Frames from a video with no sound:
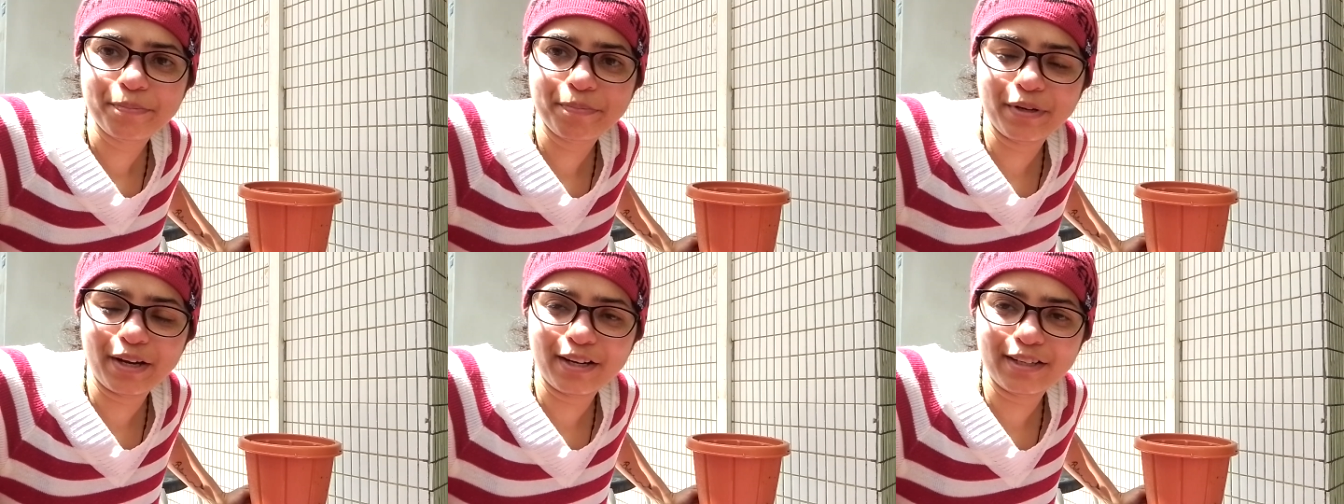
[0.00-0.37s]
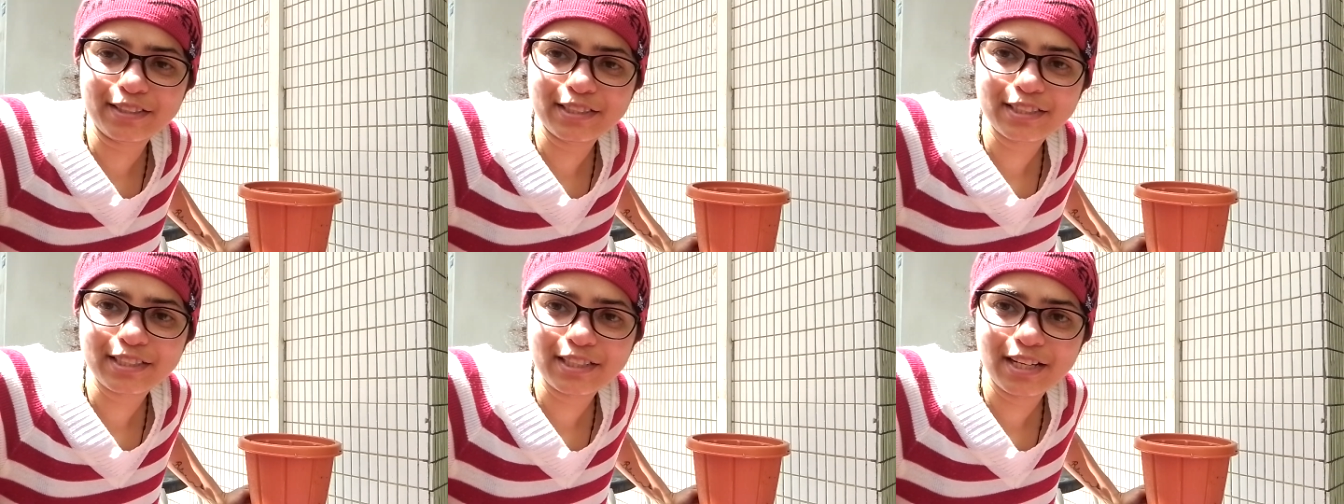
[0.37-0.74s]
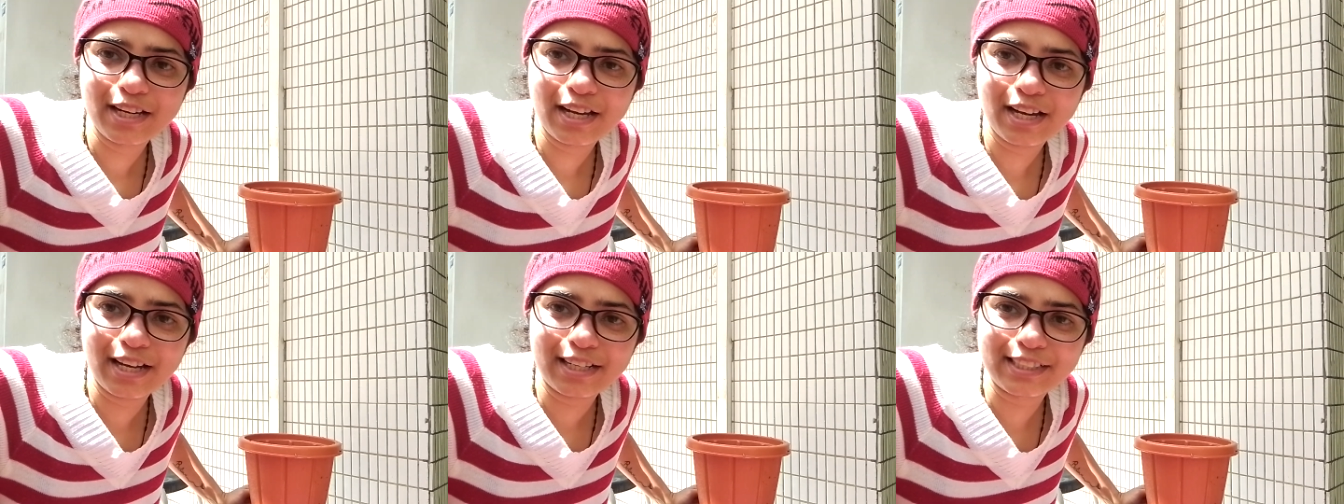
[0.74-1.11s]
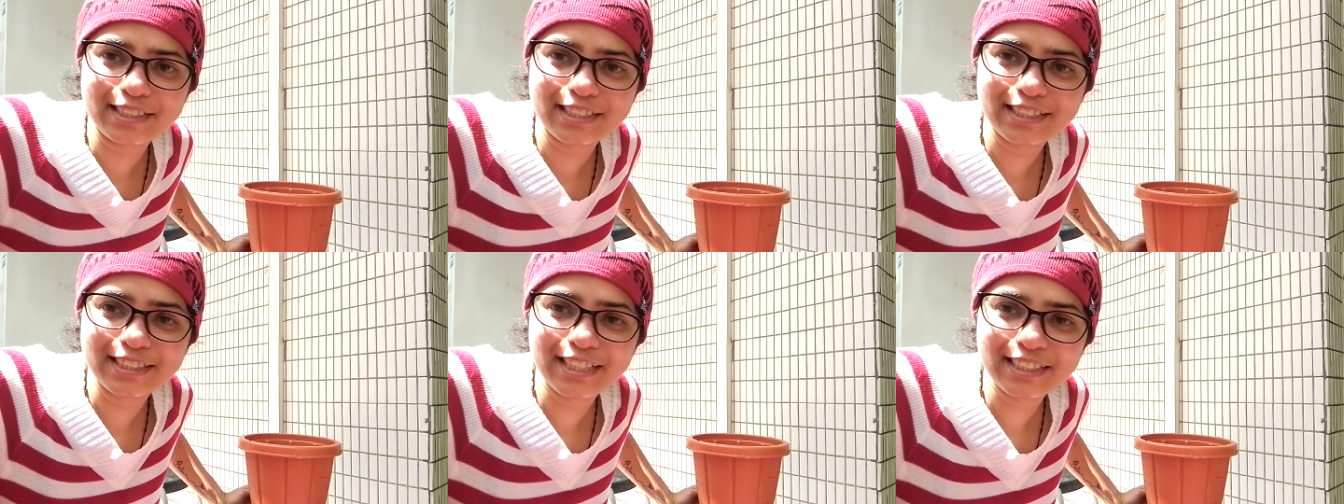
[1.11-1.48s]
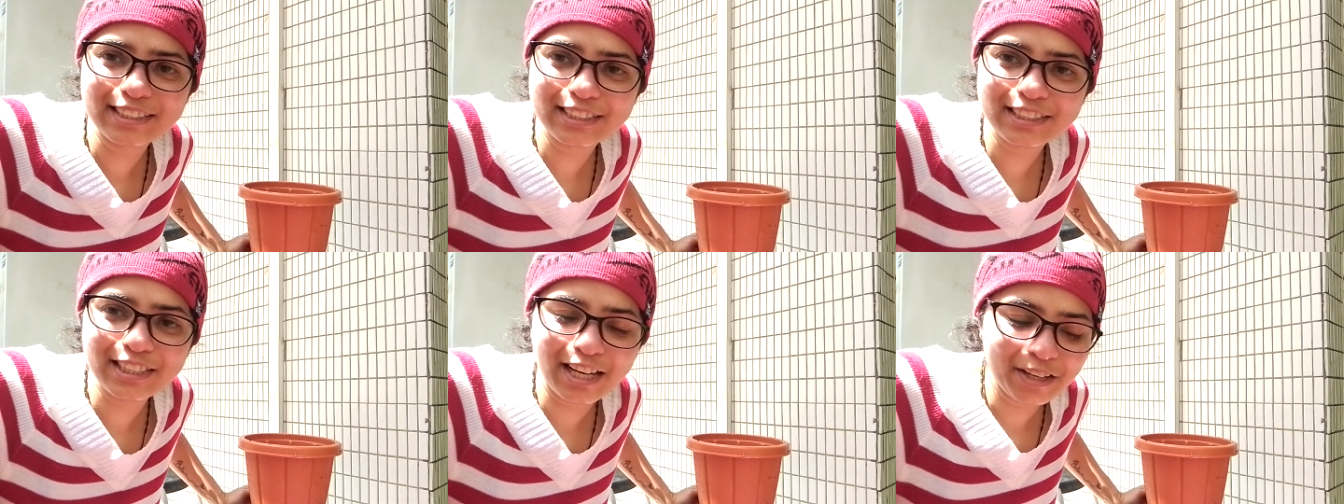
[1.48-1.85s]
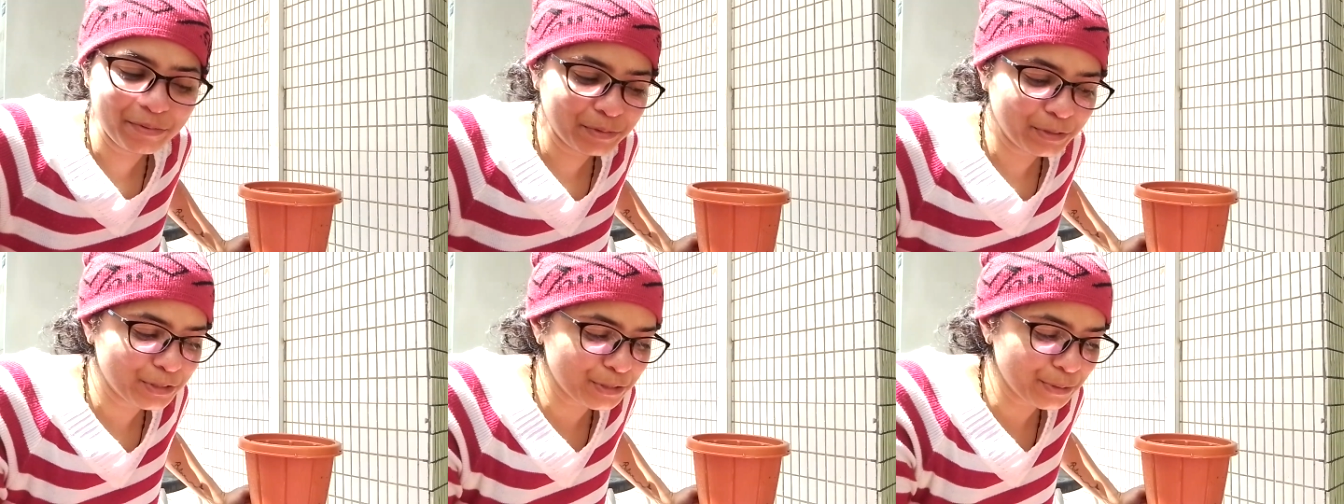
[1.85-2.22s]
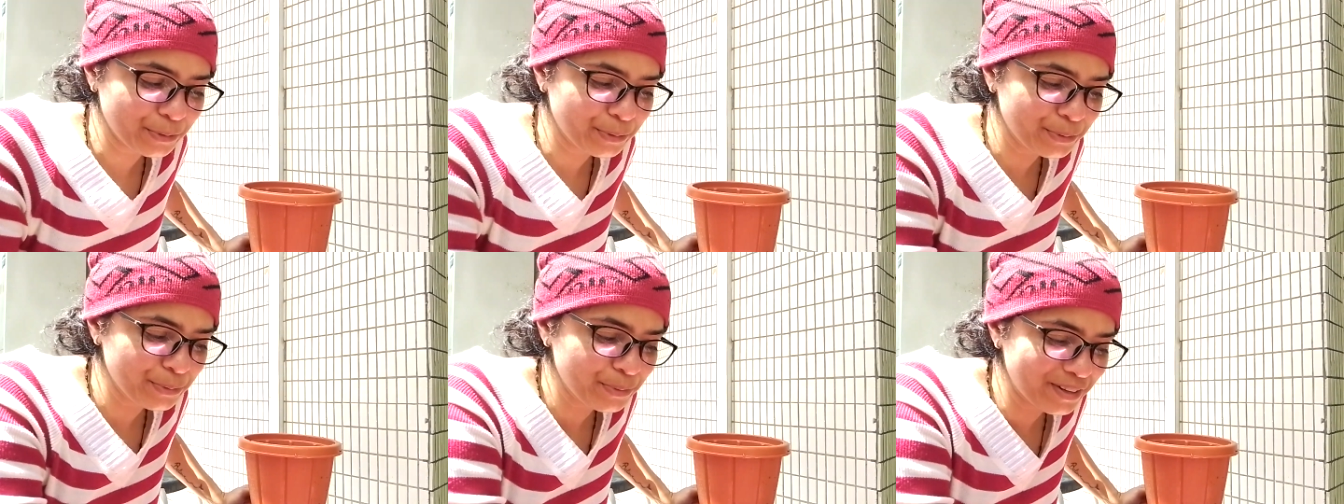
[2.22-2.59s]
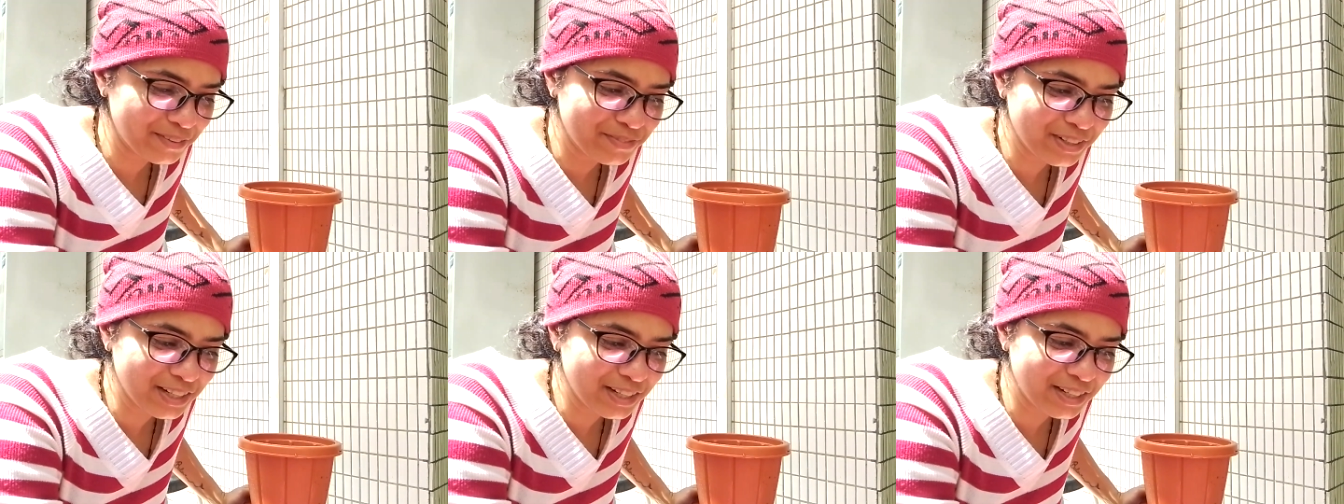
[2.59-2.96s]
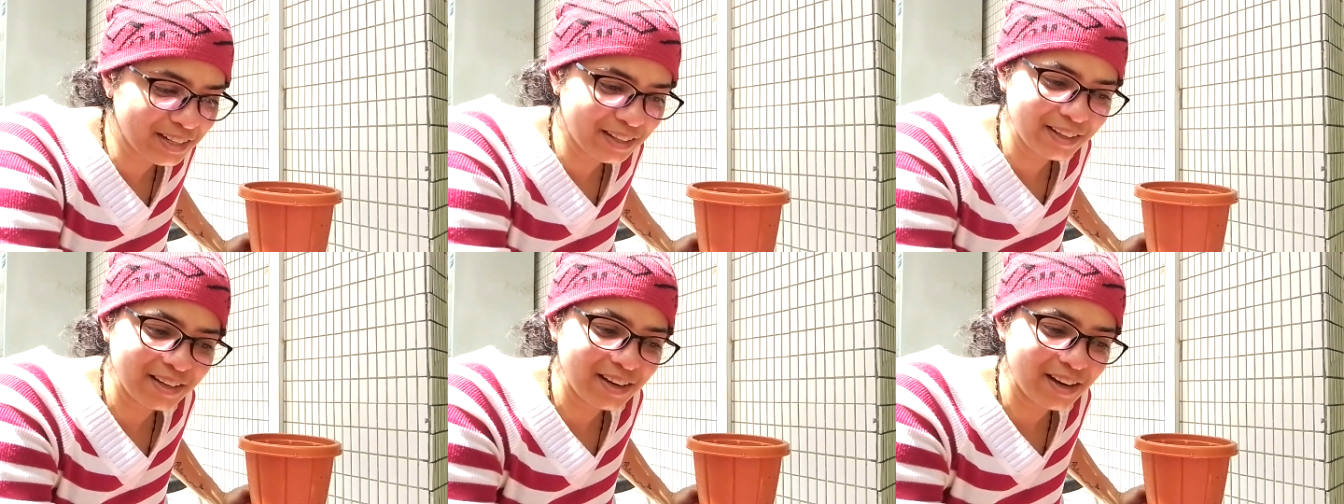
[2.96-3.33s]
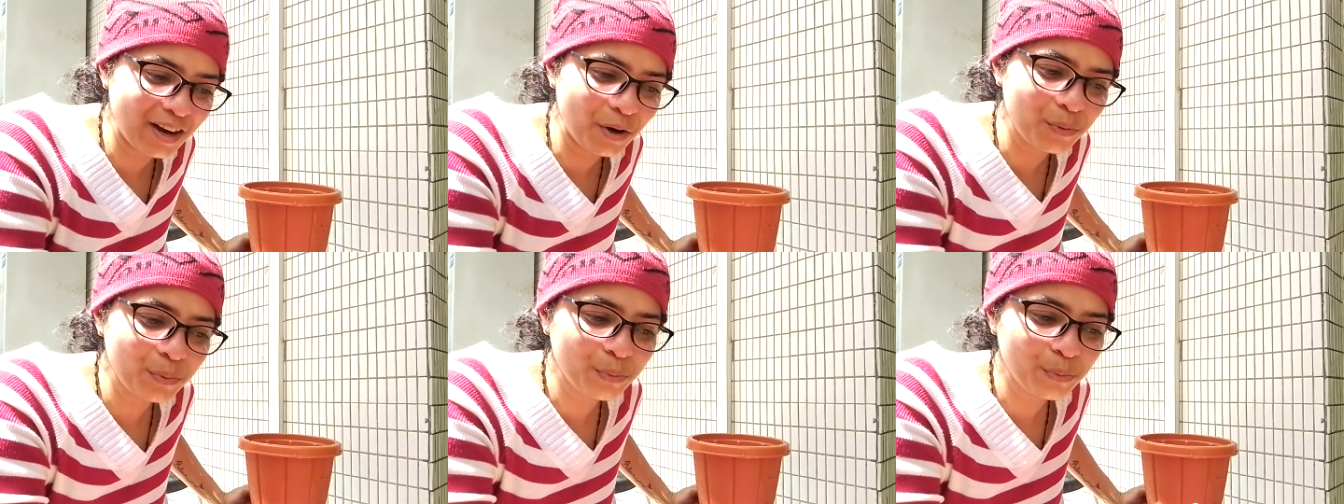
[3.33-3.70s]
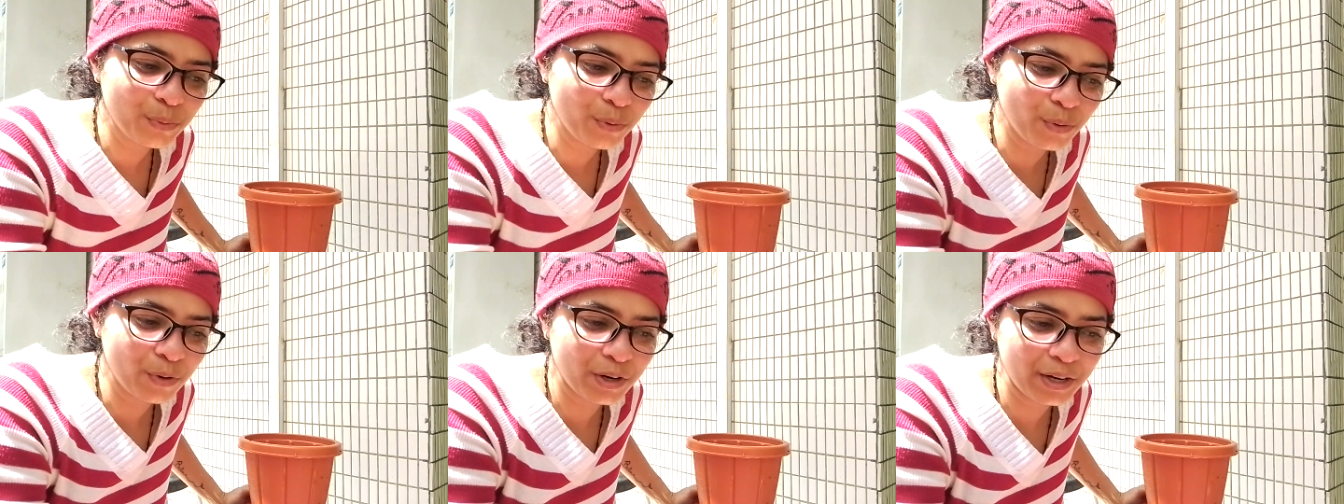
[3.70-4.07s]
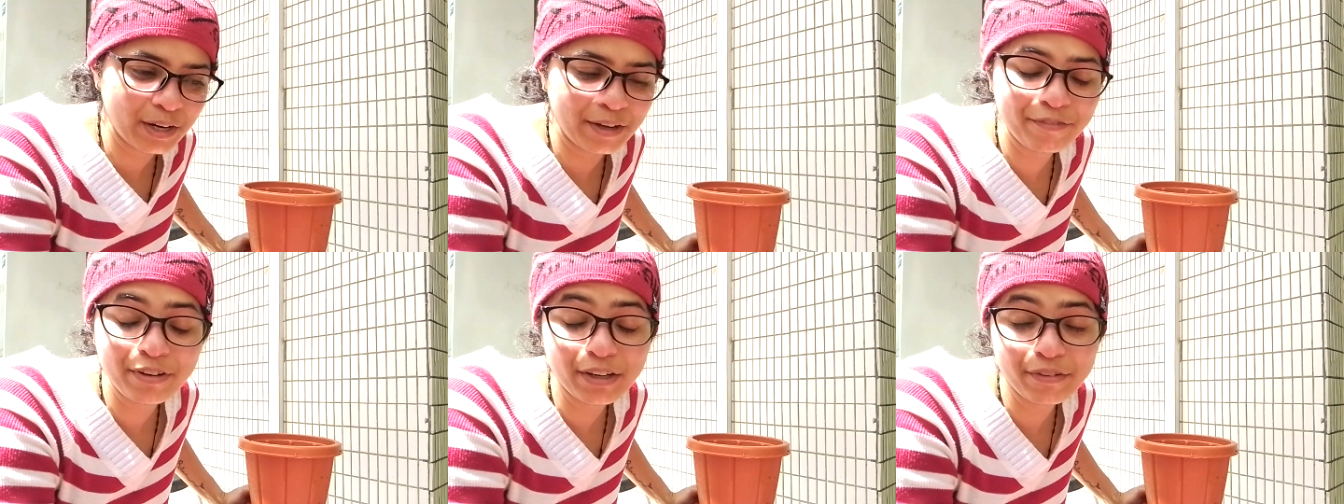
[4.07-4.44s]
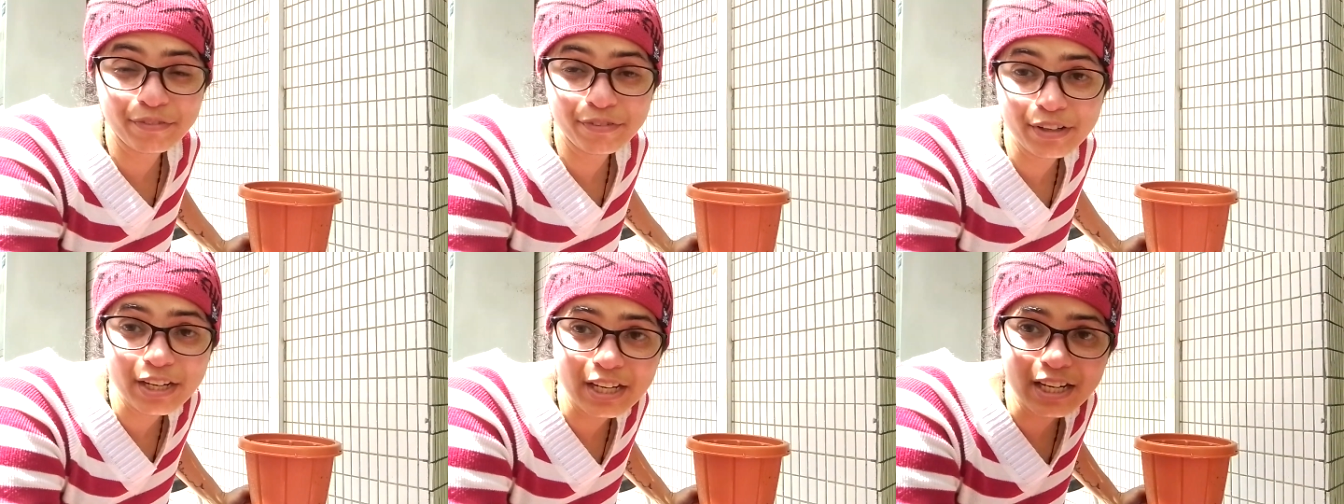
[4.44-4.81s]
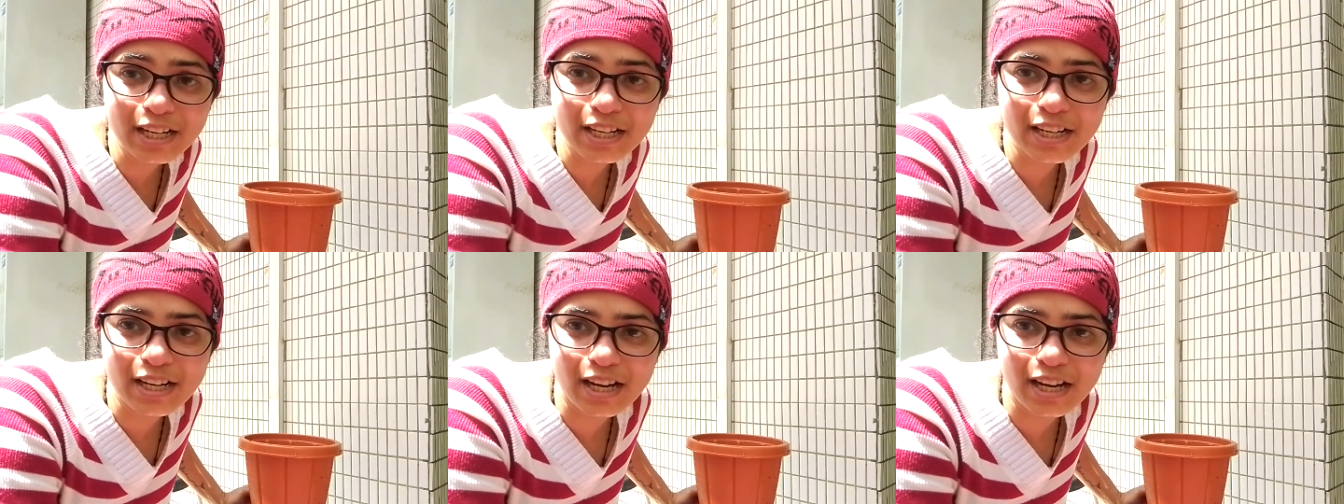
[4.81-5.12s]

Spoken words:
plant, and I will show you every day how, or every week,